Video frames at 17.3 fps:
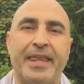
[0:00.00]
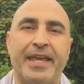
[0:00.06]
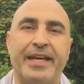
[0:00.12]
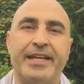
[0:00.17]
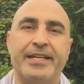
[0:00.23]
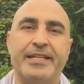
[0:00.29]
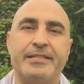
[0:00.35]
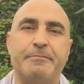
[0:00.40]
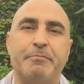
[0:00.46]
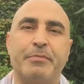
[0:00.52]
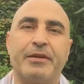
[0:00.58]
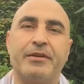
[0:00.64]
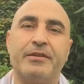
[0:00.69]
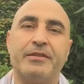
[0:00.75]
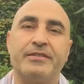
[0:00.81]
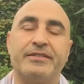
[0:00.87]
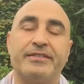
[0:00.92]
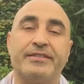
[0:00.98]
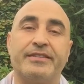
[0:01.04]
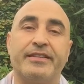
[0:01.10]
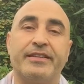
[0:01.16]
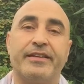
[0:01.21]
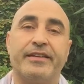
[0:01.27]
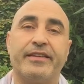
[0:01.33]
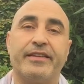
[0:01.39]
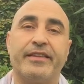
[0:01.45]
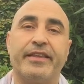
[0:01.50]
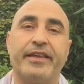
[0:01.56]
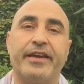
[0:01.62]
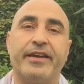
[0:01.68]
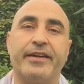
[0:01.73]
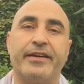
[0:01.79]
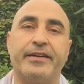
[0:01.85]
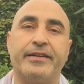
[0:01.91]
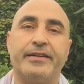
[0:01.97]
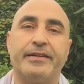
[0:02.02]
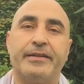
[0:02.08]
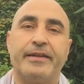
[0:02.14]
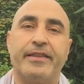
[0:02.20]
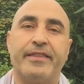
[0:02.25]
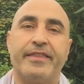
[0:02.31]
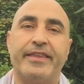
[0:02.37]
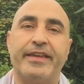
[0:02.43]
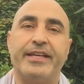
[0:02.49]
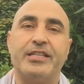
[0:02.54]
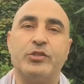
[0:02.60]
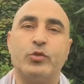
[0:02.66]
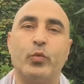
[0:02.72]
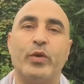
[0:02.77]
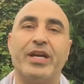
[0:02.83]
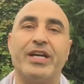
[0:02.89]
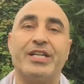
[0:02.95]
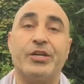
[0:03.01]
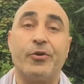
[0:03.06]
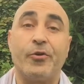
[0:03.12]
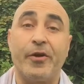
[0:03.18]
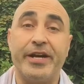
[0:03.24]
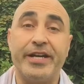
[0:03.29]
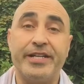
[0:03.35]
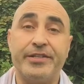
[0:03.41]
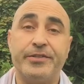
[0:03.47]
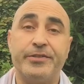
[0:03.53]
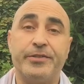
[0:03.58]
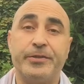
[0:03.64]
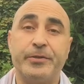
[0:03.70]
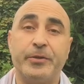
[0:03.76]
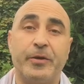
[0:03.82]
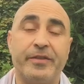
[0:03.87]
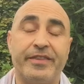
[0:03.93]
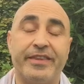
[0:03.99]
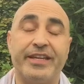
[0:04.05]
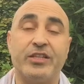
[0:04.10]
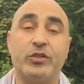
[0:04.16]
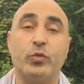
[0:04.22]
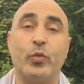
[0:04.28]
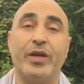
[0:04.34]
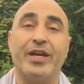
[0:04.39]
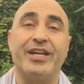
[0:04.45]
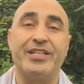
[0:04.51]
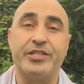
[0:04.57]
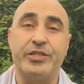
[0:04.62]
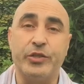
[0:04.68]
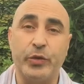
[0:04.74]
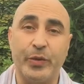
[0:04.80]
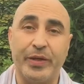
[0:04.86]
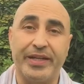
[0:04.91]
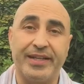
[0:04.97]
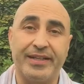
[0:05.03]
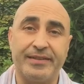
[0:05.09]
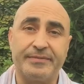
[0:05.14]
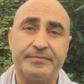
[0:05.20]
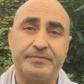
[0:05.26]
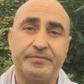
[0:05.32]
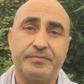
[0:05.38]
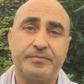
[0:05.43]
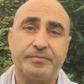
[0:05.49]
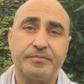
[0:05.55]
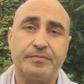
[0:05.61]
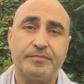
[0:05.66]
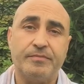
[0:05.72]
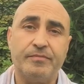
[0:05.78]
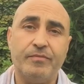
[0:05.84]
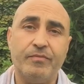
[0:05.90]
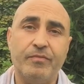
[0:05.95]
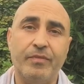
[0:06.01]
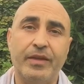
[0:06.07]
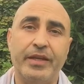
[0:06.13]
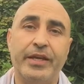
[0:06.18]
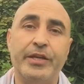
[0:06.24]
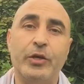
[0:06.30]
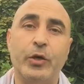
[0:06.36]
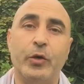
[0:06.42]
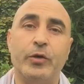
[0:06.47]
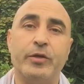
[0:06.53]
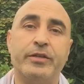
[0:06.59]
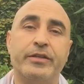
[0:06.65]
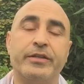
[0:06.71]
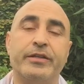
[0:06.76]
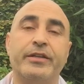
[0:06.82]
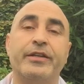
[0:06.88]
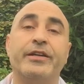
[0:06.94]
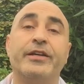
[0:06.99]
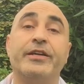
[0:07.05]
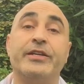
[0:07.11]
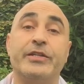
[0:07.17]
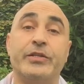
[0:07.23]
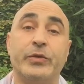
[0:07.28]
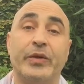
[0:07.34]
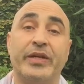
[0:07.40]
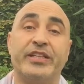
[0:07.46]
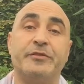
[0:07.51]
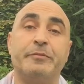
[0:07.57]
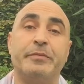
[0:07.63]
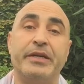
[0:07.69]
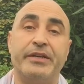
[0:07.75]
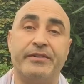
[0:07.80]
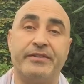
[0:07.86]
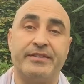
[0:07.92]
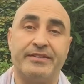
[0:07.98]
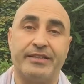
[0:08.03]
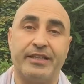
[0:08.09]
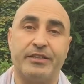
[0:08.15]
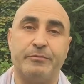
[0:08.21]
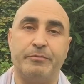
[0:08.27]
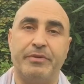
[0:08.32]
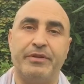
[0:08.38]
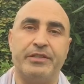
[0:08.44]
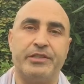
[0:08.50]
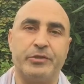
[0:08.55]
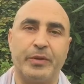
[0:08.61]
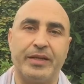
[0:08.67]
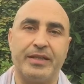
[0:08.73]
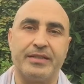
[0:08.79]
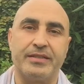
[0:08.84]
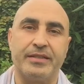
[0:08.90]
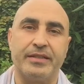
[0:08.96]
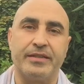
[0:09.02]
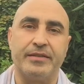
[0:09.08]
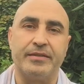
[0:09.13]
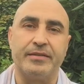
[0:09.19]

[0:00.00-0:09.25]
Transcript: is because they are things we are trying to do, or things we are doing in order to experience that spirituality.